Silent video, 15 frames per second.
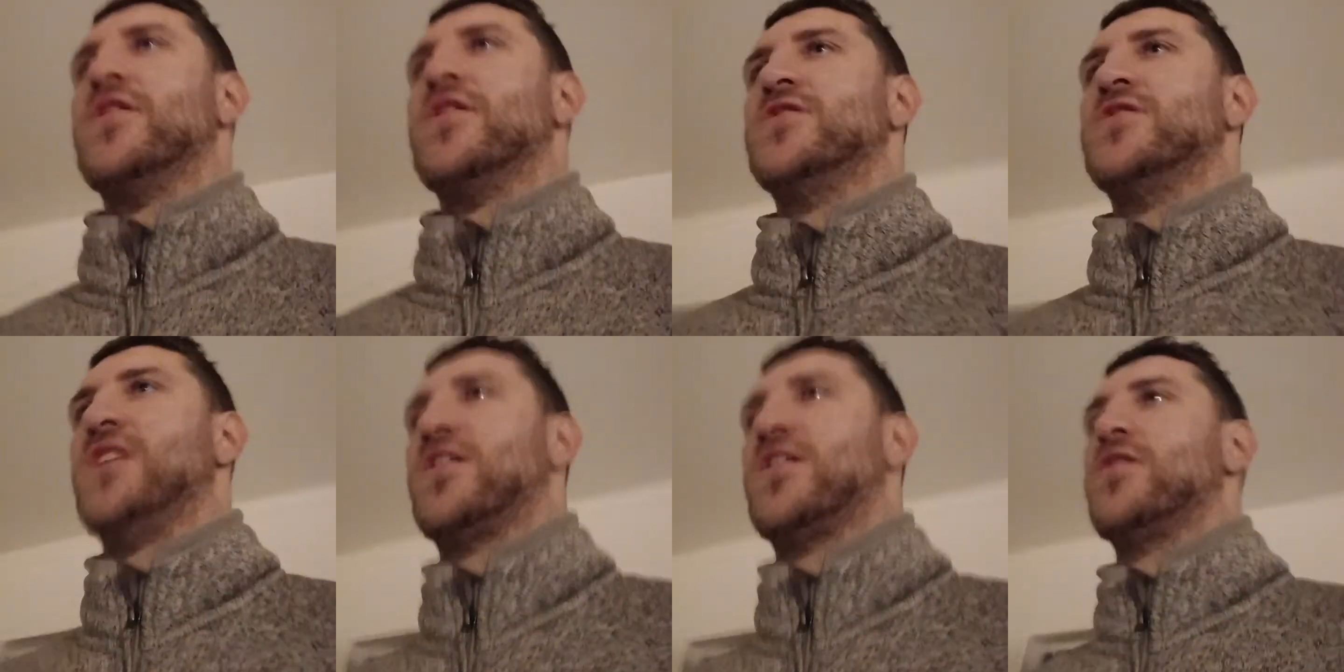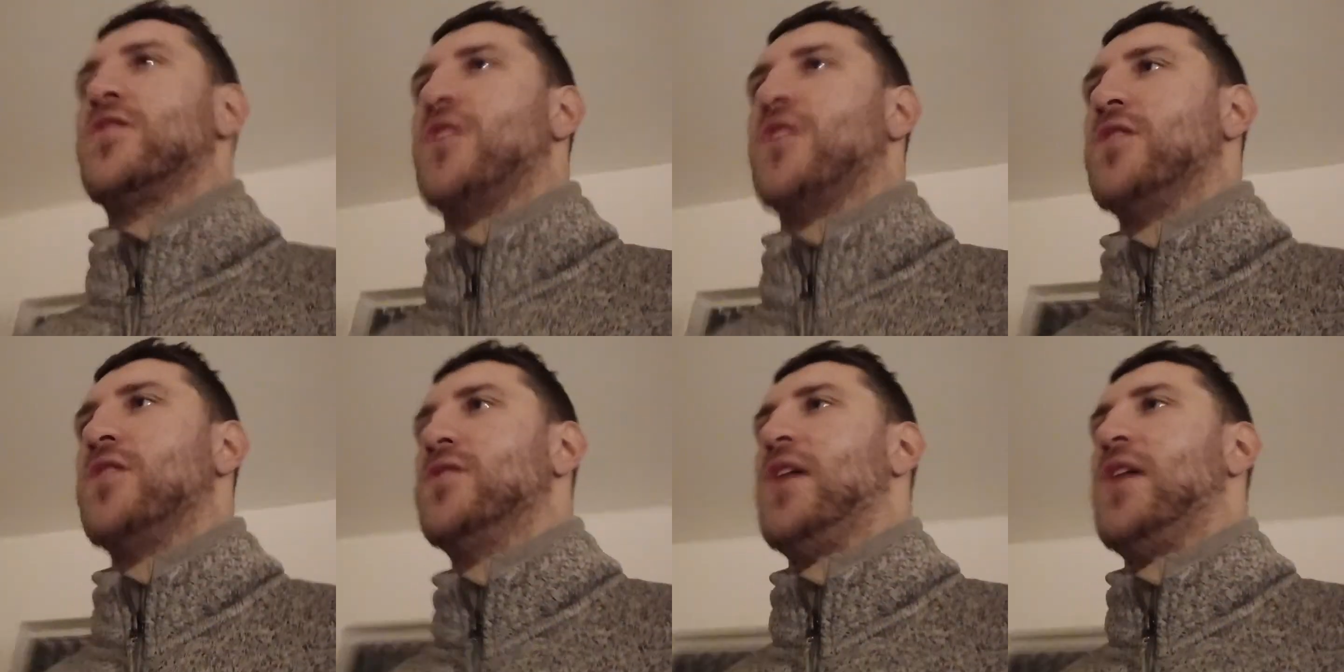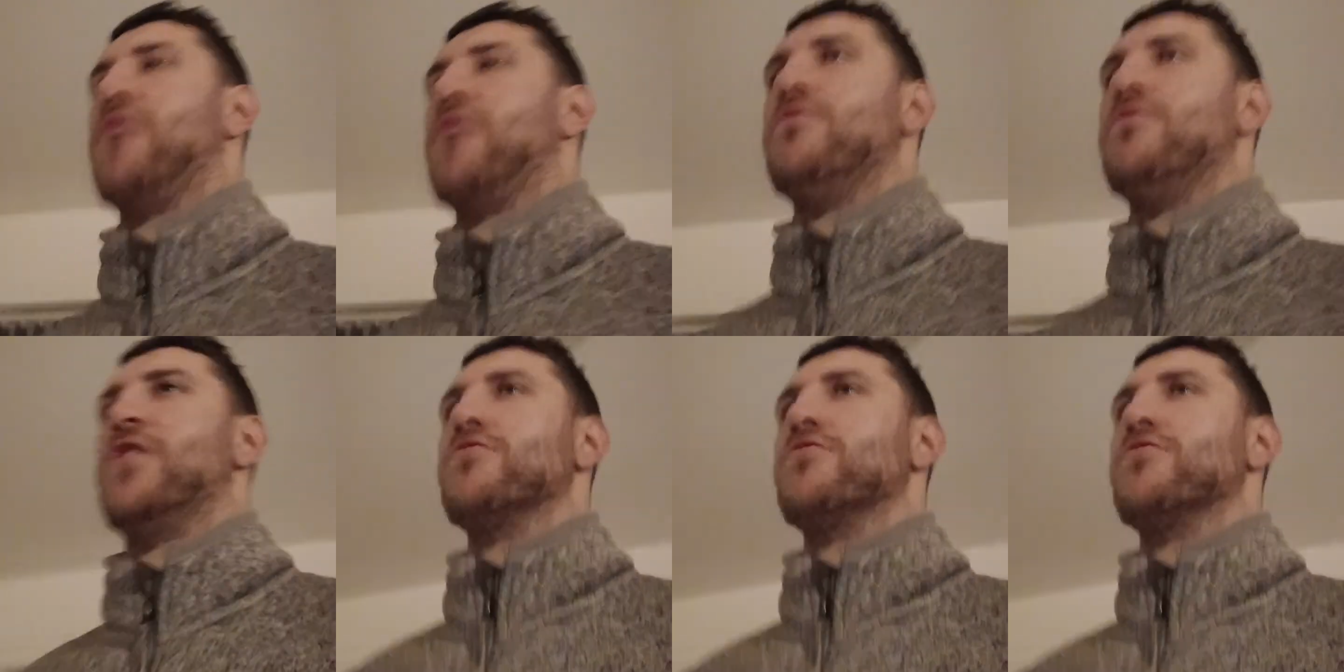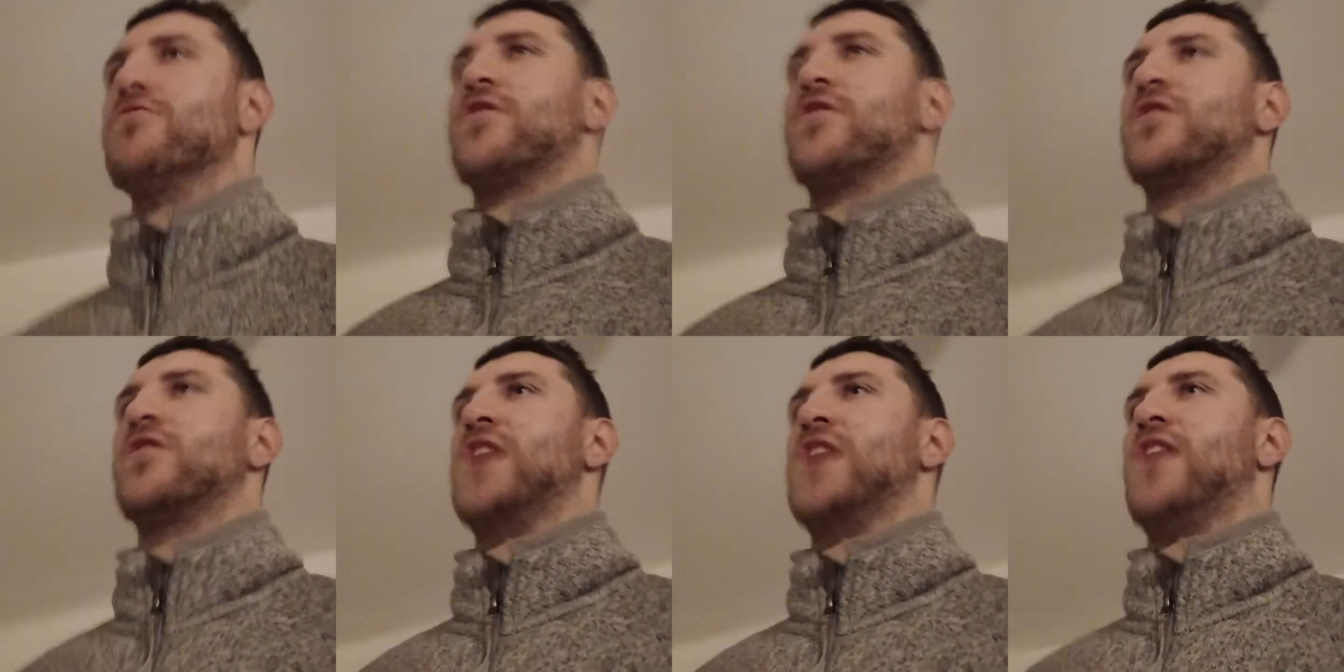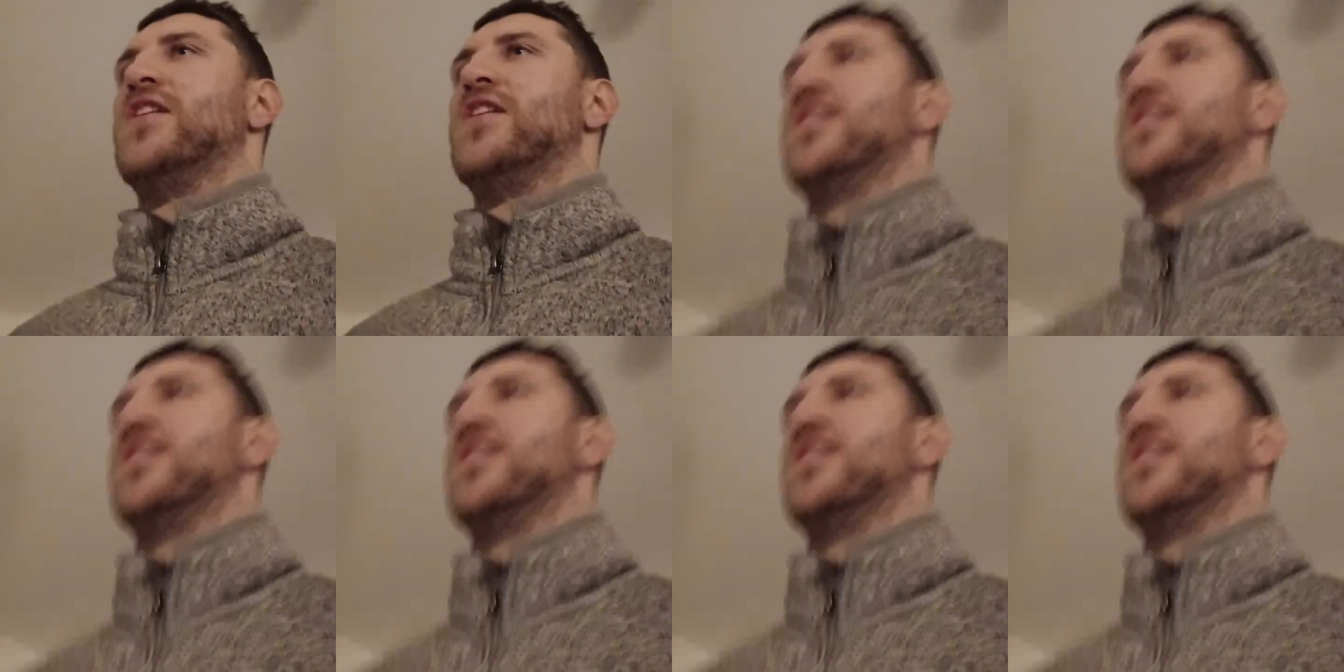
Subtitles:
I could have got like one rung down it,